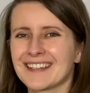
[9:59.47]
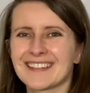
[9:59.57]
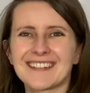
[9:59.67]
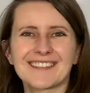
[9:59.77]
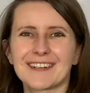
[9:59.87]

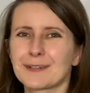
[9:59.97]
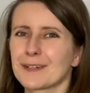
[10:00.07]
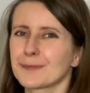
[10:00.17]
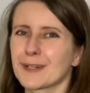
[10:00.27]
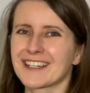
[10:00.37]
That's why we
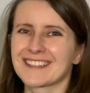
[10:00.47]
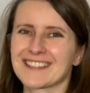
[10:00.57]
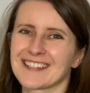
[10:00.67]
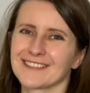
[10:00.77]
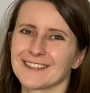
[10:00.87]
all
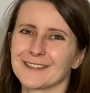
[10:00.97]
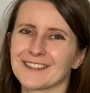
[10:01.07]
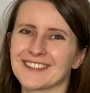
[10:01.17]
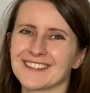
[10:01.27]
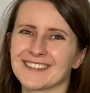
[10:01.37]
practice, after
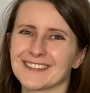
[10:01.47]
all.